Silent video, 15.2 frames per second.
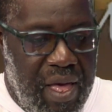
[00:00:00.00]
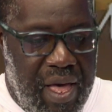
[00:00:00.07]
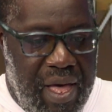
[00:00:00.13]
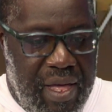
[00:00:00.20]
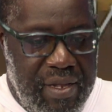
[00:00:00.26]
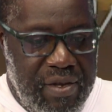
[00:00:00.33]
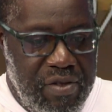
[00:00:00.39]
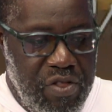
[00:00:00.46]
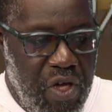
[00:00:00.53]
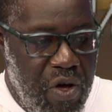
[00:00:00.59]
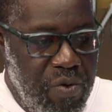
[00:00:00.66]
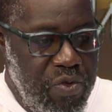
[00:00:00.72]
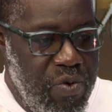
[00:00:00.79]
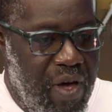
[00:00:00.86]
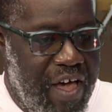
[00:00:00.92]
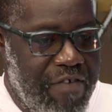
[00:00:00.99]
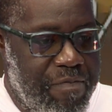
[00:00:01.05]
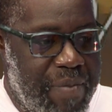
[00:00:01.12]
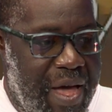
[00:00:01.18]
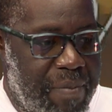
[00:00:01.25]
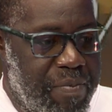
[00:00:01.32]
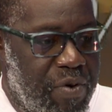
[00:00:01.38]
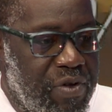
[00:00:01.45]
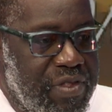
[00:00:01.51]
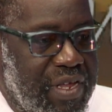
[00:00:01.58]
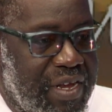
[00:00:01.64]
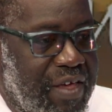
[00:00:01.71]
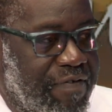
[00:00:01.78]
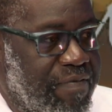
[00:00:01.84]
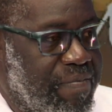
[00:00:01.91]
And now you have
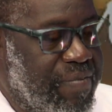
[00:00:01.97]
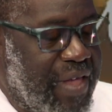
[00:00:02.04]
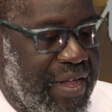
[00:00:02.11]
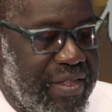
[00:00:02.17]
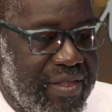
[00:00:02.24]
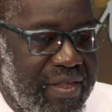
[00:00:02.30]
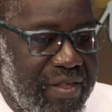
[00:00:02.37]
backboards that